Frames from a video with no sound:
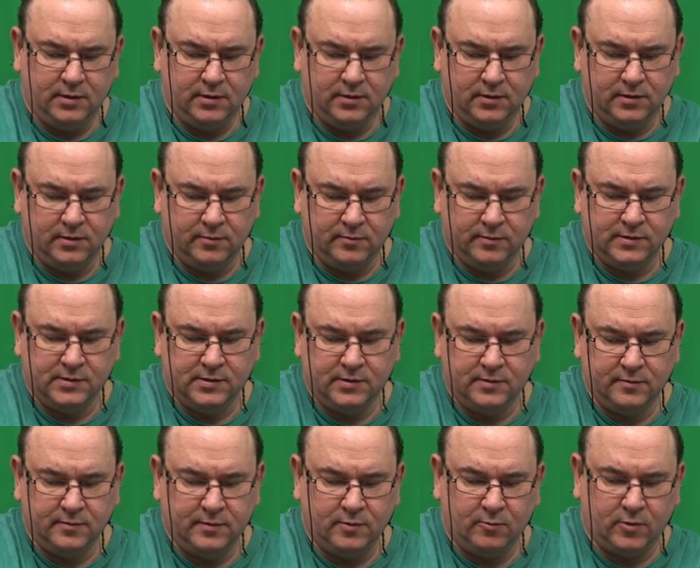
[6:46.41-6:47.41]
cables,
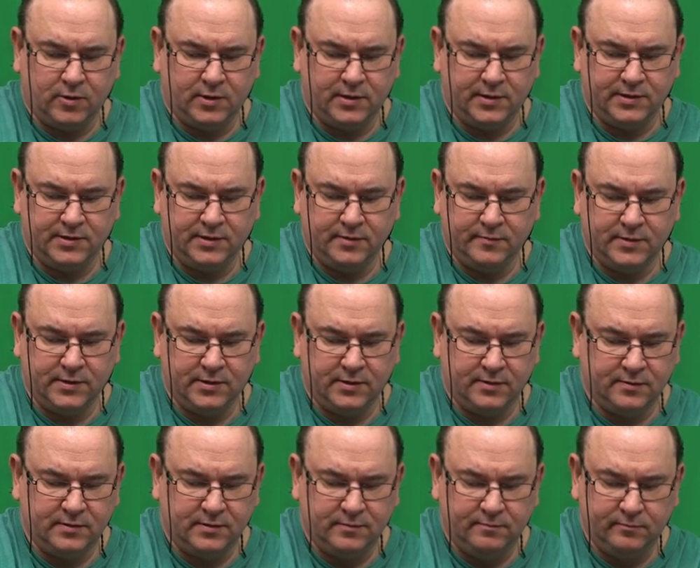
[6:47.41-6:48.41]
the wires
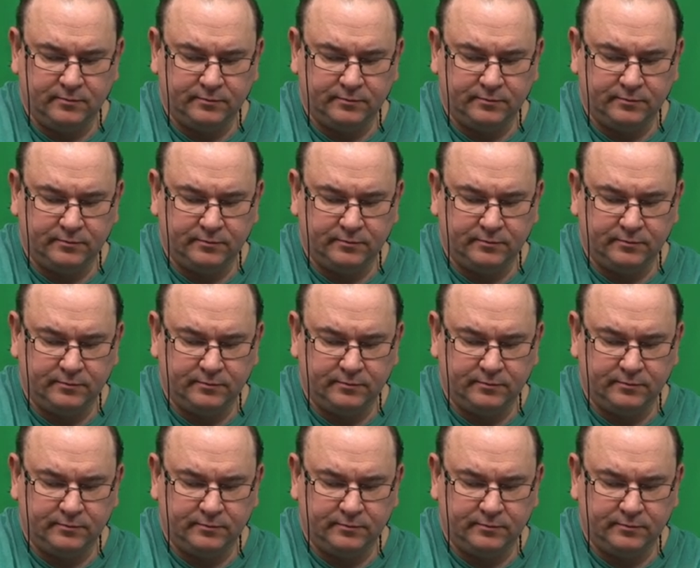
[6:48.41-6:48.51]
themselves